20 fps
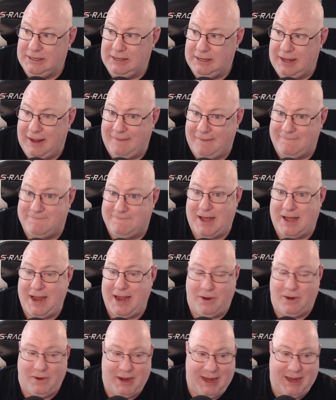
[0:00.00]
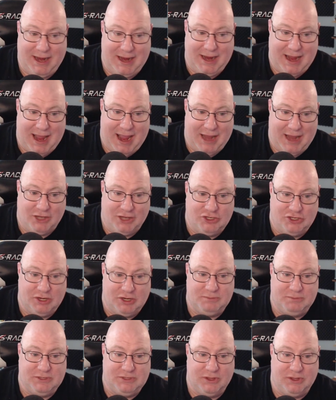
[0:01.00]
and firing and
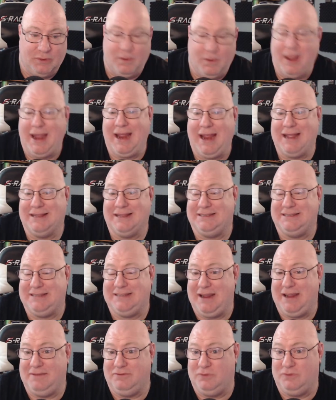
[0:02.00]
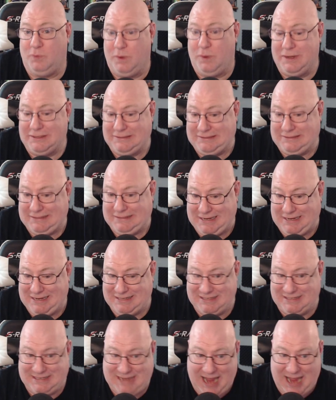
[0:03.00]
jumps in the way and saves Wilson
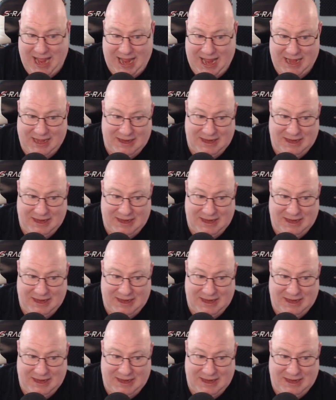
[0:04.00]
instead.